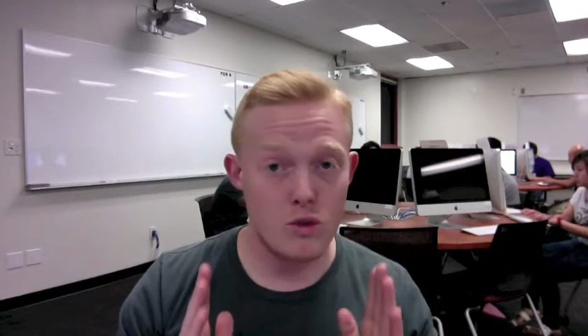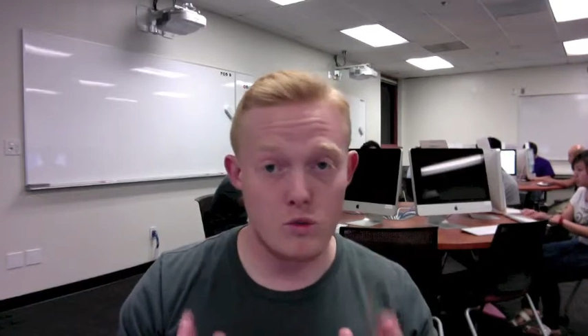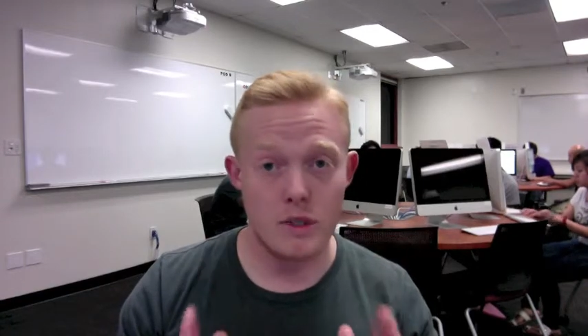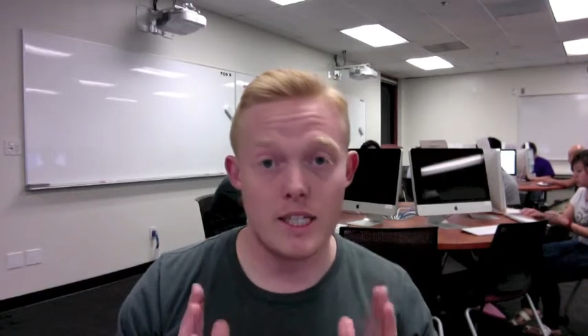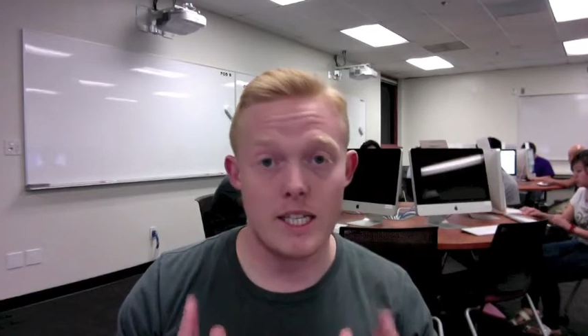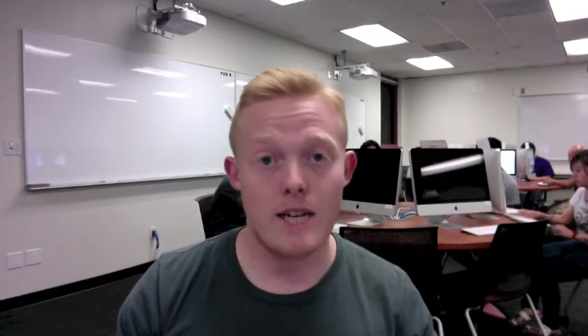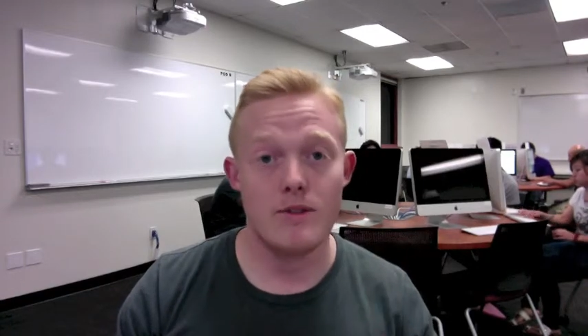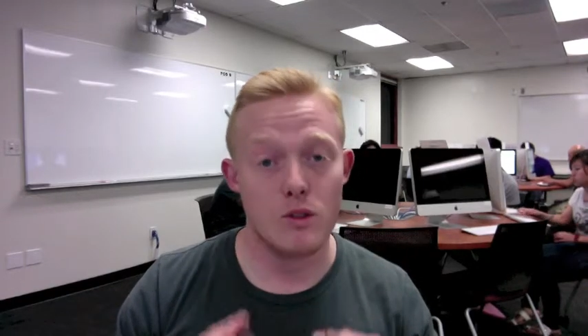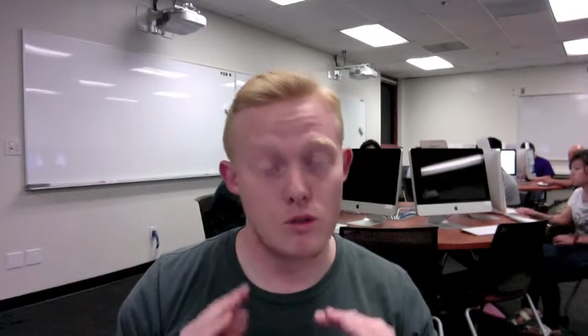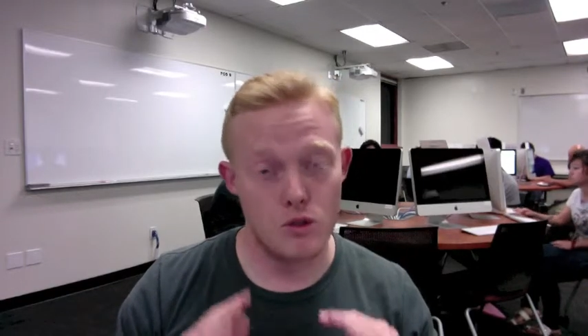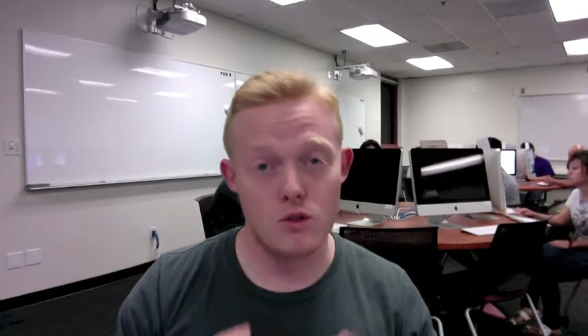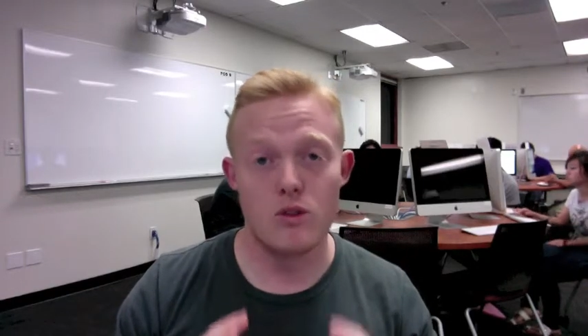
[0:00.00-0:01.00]
three types
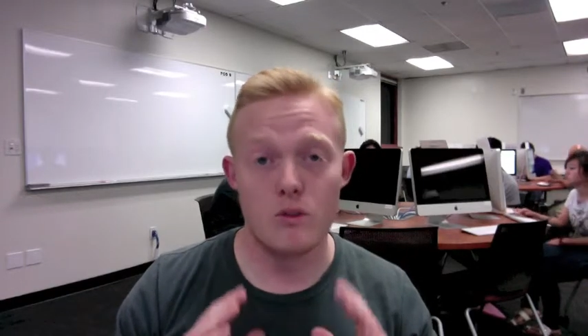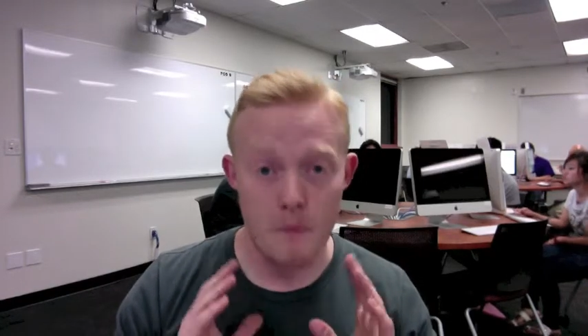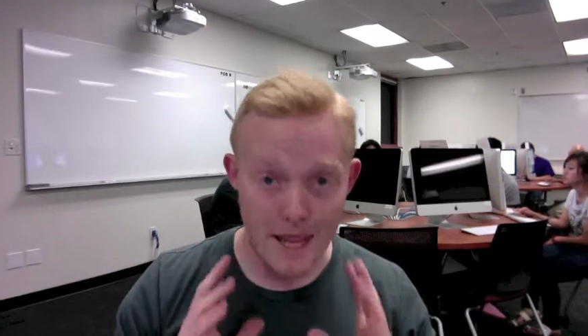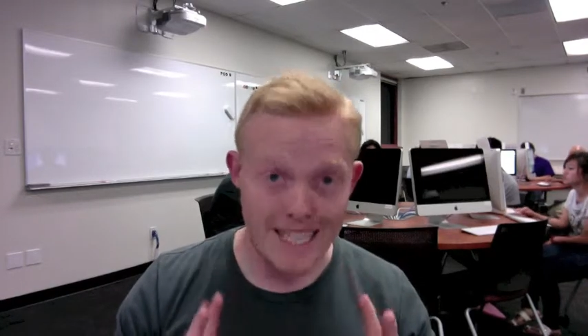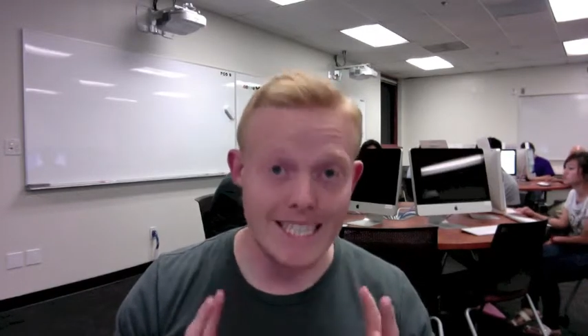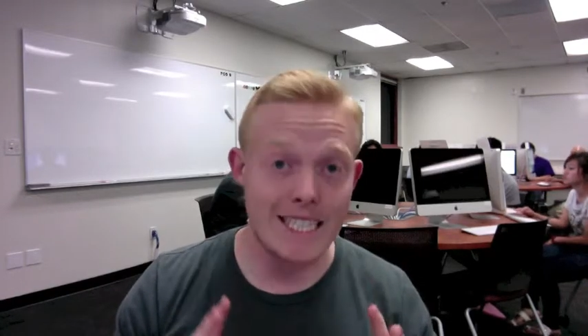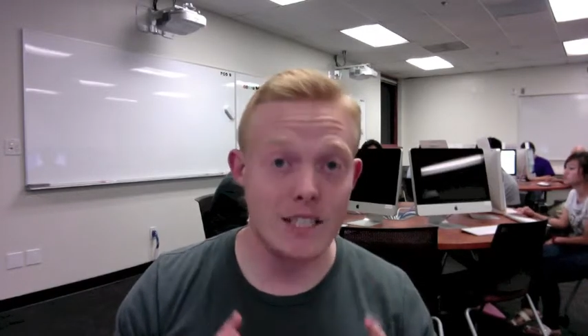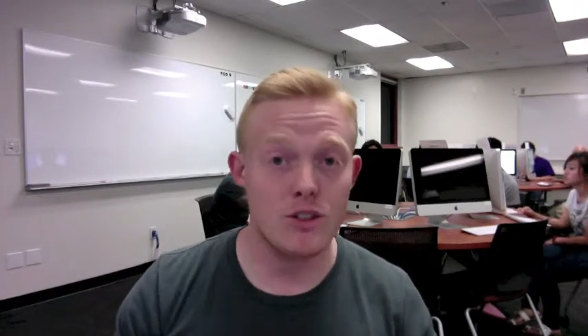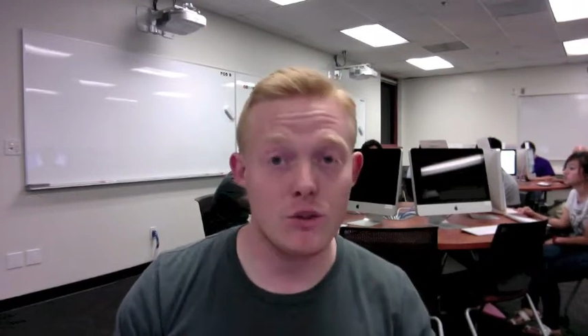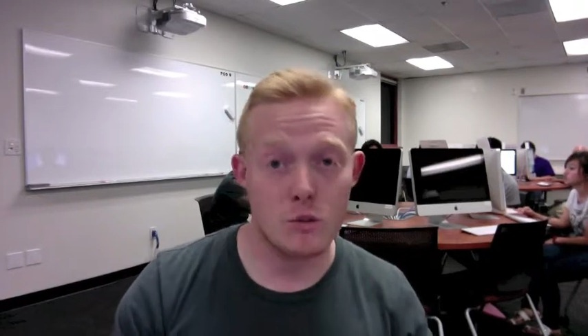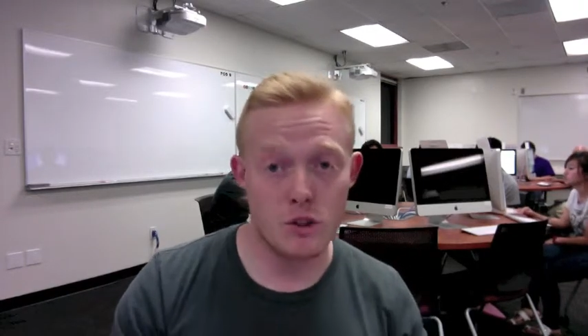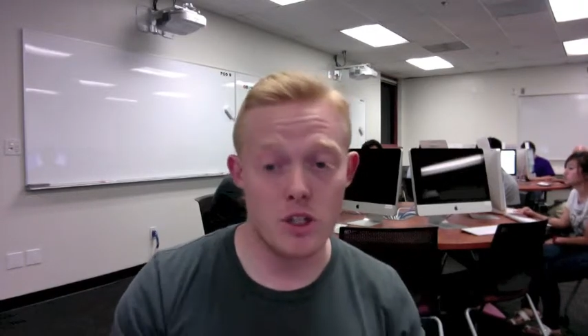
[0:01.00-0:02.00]
because those are the main keys
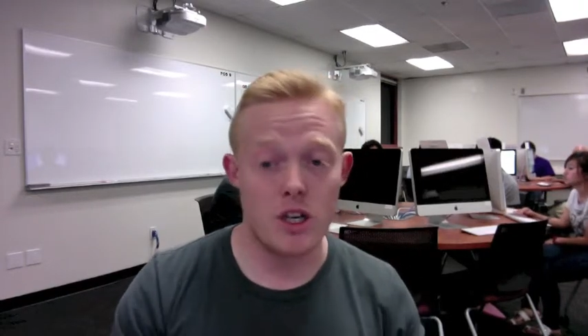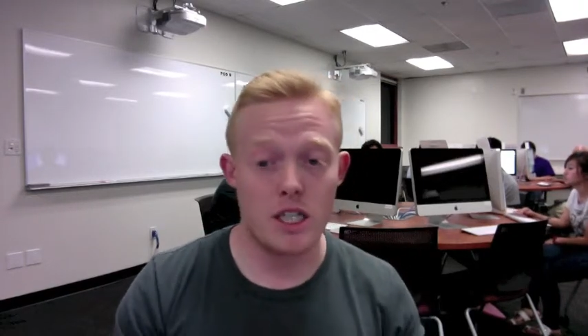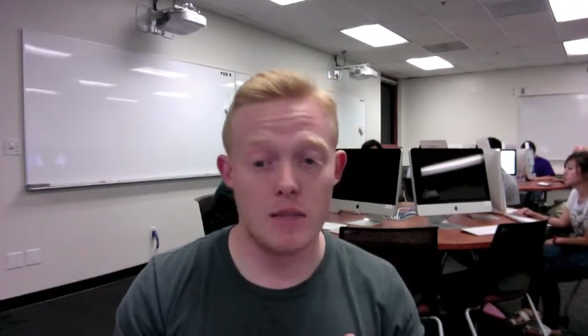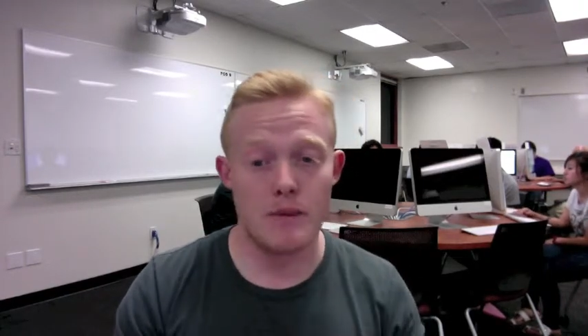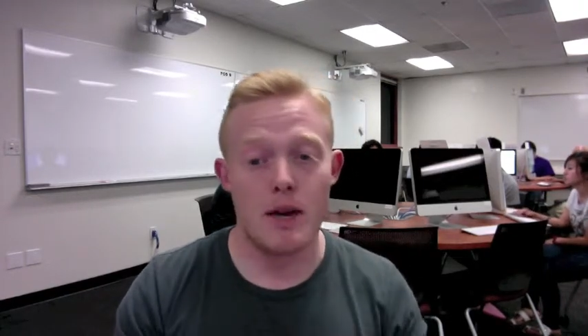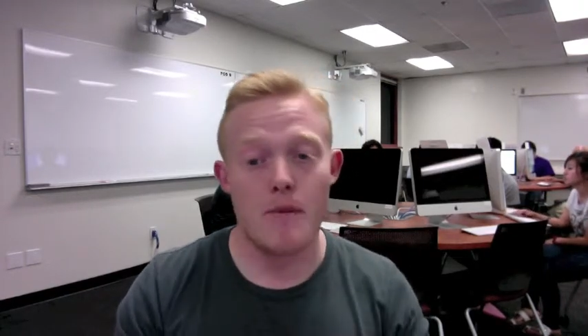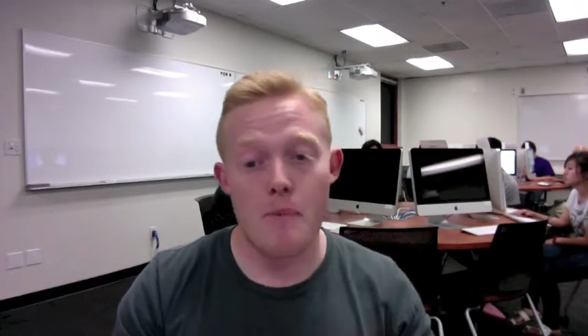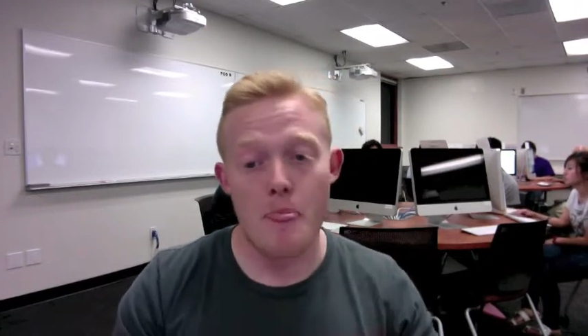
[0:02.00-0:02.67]
that we're talking about.